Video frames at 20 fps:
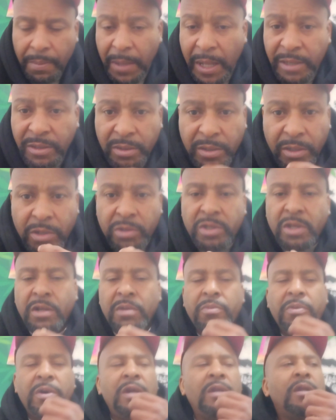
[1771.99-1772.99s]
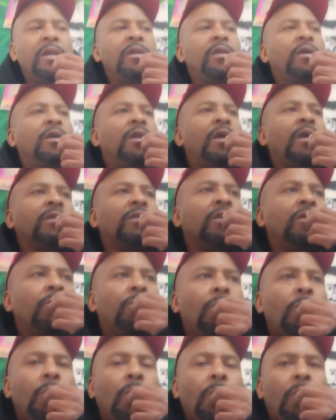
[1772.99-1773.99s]
They still celebrated that nigga like
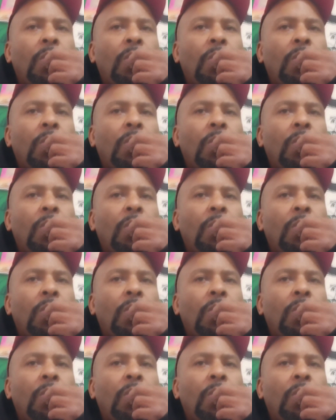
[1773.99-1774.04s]
the